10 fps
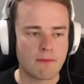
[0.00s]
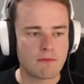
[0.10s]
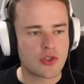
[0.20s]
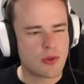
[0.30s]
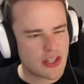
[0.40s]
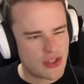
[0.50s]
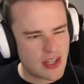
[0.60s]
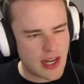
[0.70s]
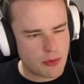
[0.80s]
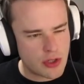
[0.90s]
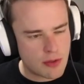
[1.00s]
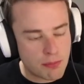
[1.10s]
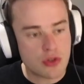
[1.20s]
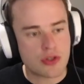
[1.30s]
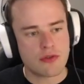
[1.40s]
to actually enable you to
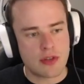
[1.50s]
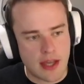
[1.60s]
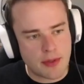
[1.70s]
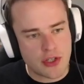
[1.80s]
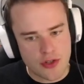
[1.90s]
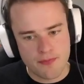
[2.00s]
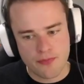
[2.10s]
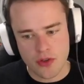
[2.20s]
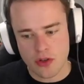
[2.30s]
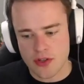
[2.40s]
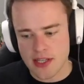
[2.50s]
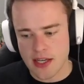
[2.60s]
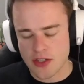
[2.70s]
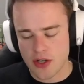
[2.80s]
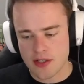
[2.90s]
push through damage on those key
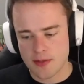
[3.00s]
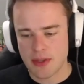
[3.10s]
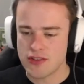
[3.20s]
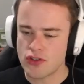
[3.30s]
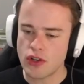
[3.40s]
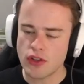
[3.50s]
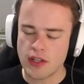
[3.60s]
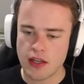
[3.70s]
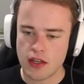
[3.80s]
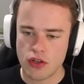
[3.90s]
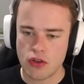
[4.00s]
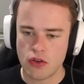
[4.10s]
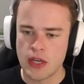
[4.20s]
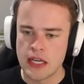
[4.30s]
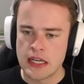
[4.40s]
turns. Because not only can you
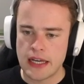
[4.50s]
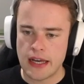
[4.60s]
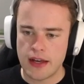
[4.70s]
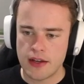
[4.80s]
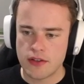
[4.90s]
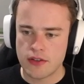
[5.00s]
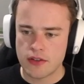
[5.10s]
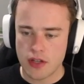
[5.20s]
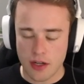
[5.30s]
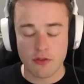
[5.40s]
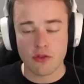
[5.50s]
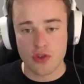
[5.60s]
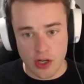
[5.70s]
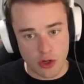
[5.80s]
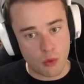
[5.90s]
kind of
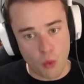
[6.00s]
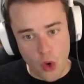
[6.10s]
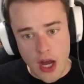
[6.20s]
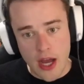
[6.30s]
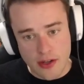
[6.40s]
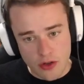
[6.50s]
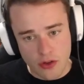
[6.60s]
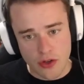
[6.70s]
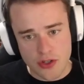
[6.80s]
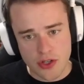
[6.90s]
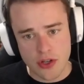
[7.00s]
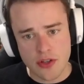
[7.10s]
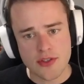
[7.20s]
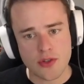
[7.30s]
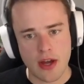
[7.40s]
try and go wide on those
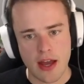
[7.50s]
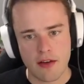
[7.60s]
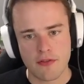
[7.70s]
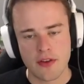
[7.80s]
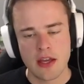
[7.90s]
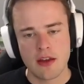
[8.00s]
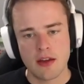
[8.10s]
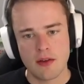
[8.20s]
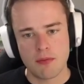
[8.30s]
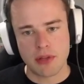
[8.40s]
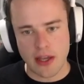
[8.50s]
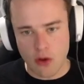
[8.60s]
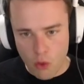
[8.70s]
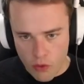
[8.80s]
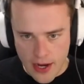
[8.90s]
turns or play
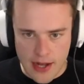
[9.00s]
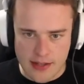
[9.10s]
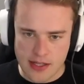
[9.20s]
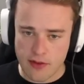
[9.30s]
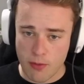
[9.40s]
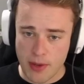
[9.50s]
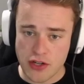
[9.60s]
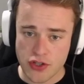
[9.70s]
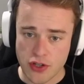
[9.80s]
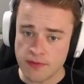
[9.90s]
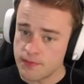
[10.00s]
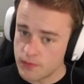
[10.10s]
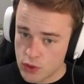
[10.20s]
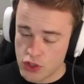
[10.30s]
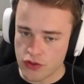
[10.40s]
all the cards out of your banished zone,
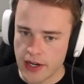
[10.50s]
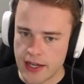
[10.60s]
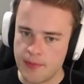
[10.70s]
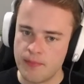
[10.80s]
which is great,